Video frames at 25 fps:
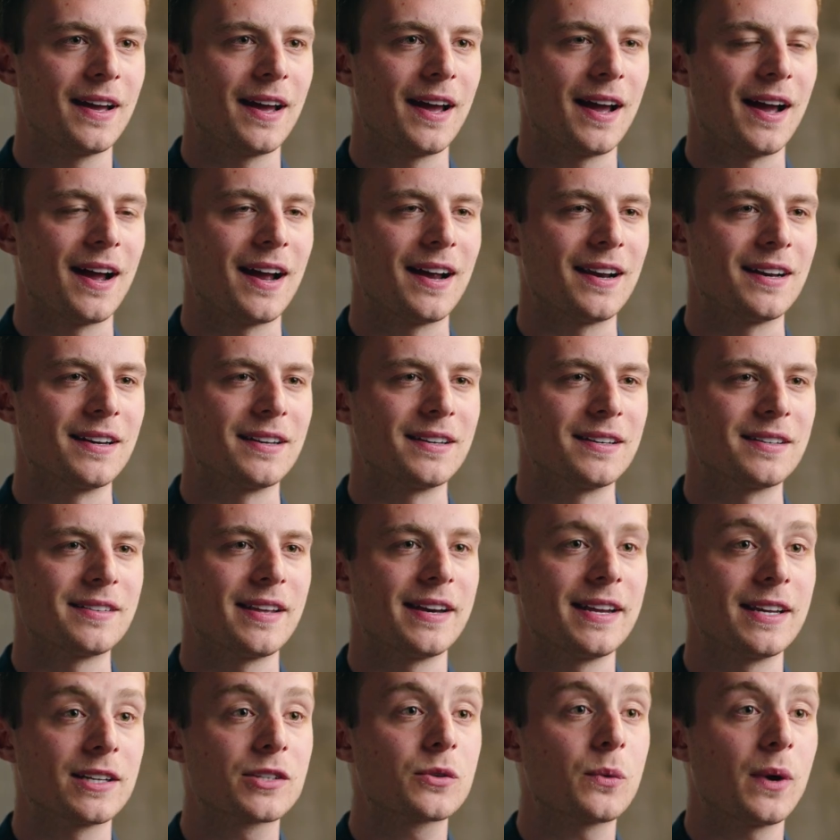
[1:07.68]
and
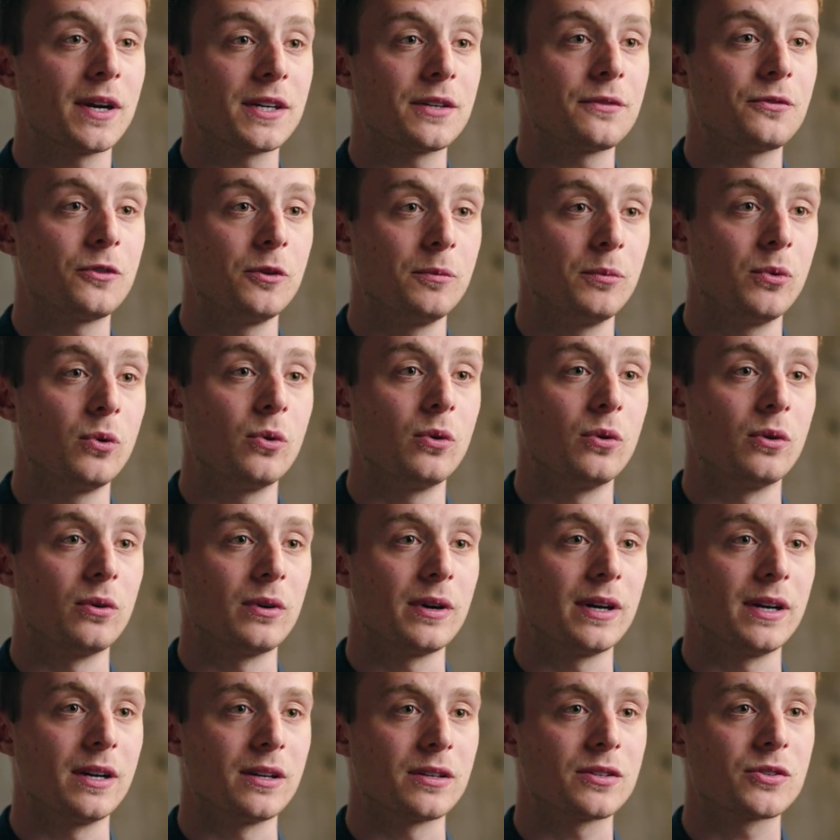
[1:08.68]
then he has quite a few
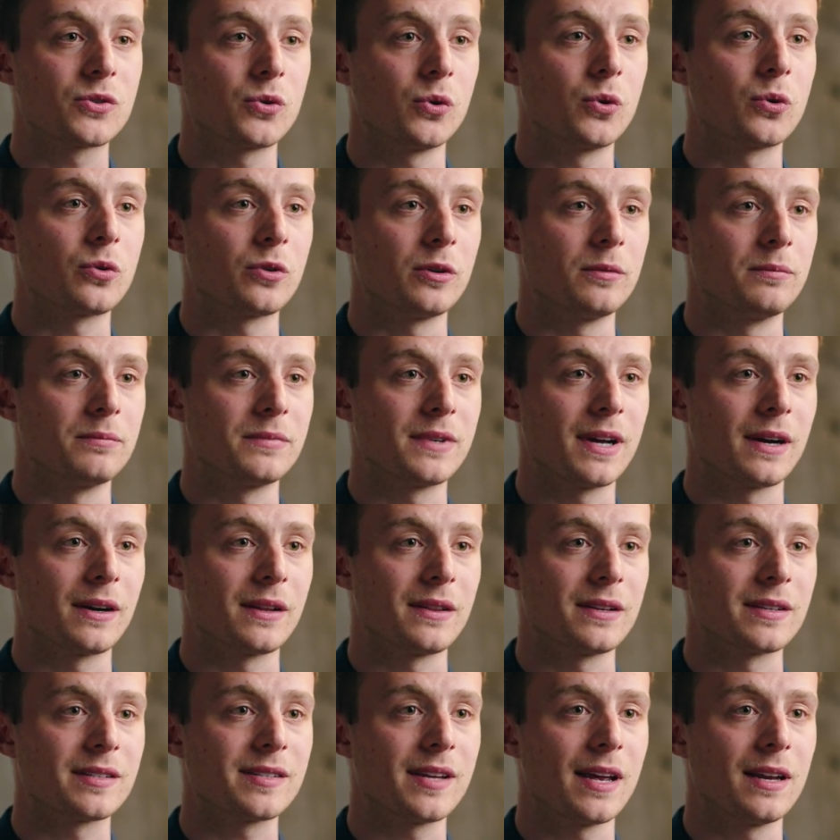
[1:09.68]
more in a storeroom down
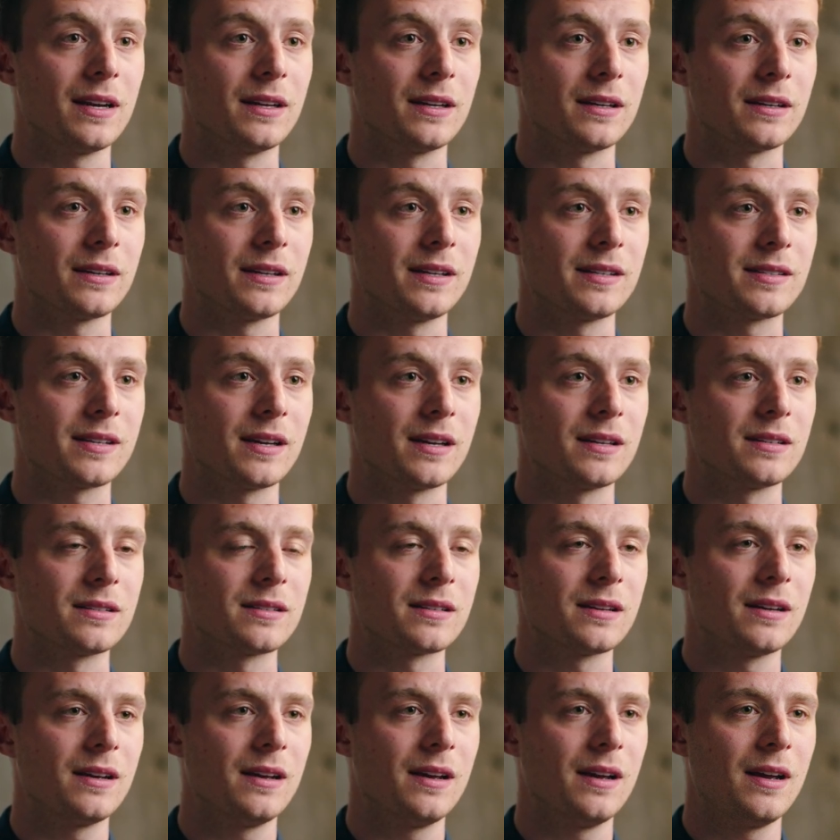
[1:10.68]
in the cellar, he
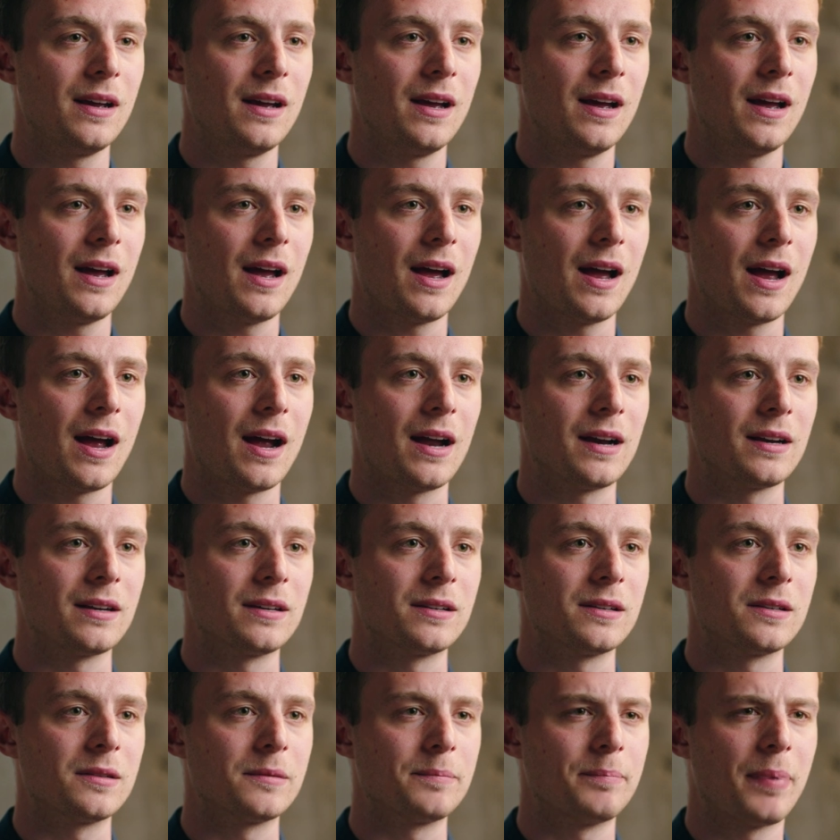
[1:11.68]
says.
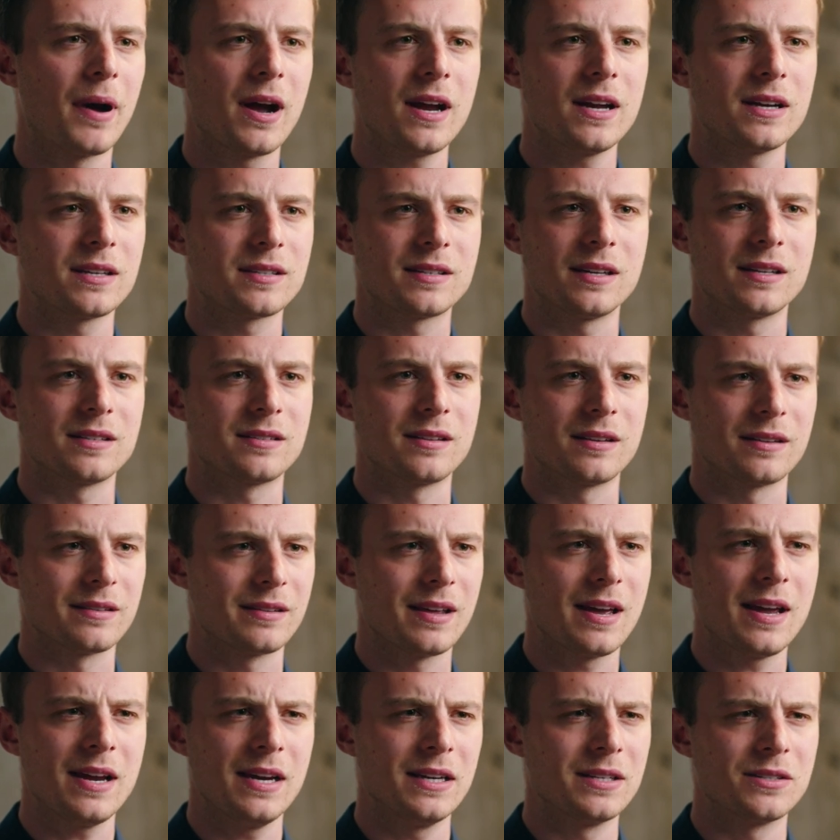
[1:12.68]
And Beyer says that
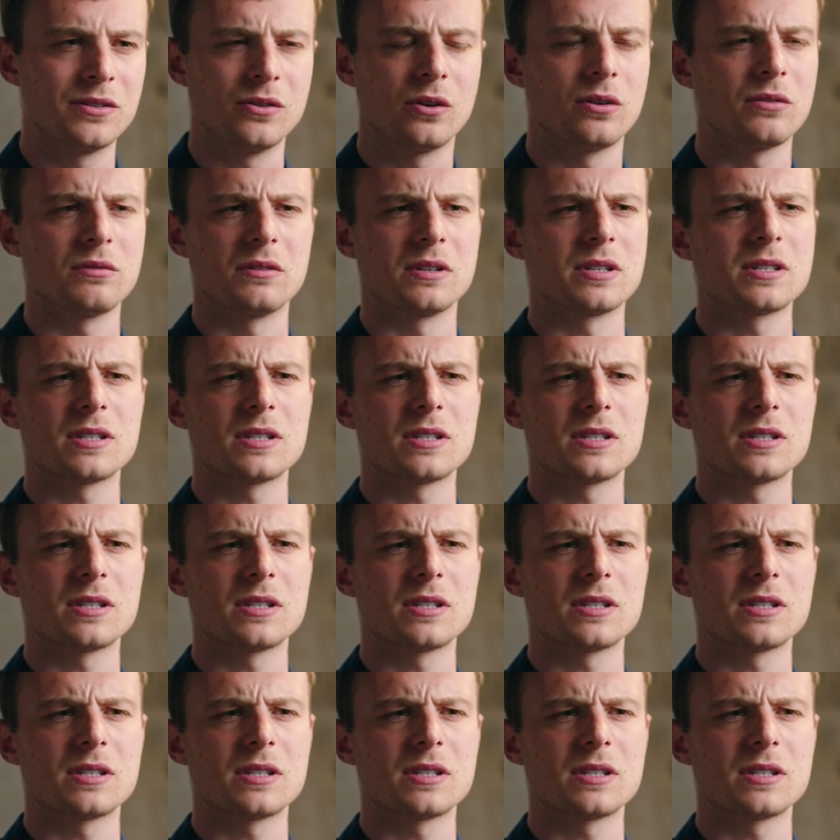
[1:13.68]
there is not the